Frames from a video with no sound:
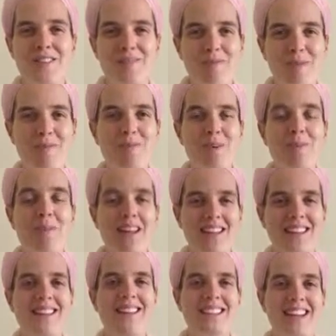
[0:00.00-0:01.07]
When we
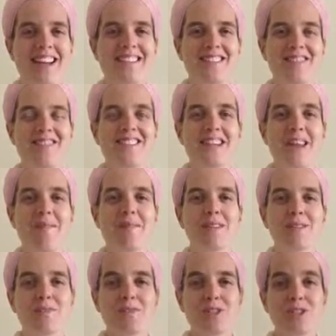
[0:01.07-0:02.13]
make these kinds of
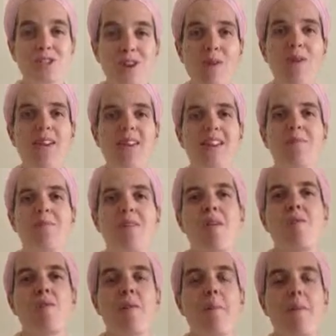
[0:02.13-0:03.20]
statements, we're showing them that
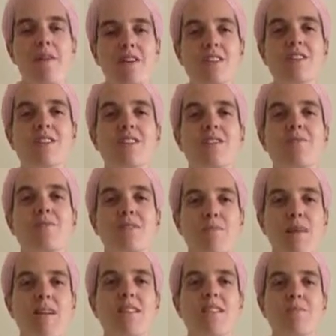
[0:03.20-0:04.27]
we're personally
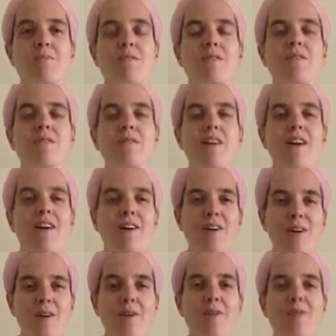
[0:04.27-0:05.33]
responsible for our
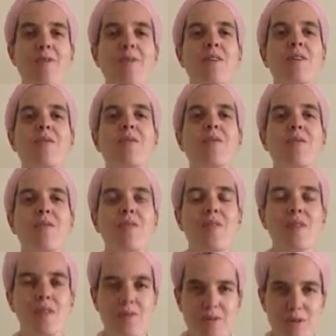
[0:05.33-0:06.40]
own
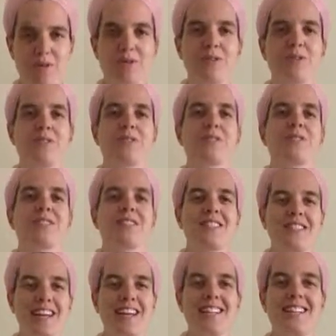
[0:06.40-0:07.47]
emotional
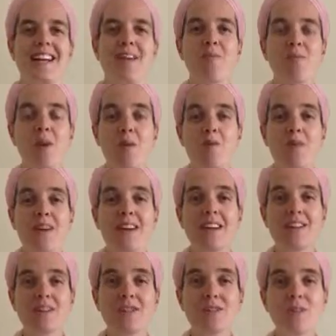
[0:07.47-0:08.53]
state. And when we
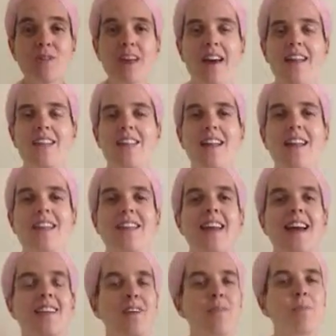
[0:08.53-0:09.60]
can do that, then
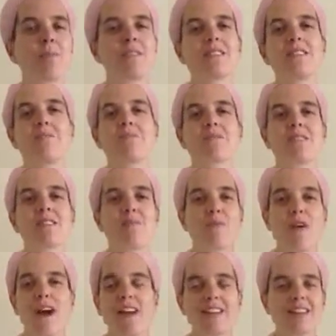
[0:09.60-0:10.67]
that opens up to the
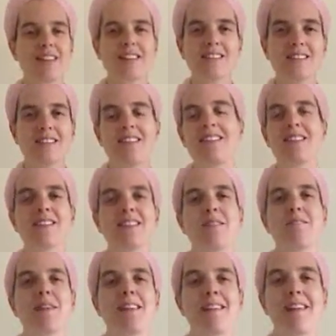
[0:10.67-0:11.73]
miraculous and the
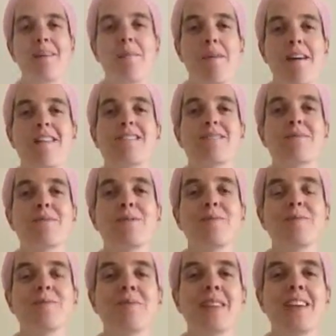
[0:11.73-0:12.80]
seemingly impossible.
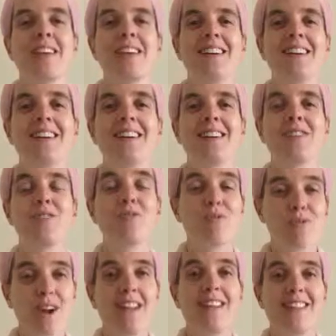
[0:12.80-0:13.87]

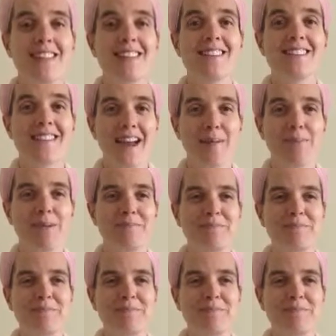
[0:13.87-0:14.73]
Great things happen.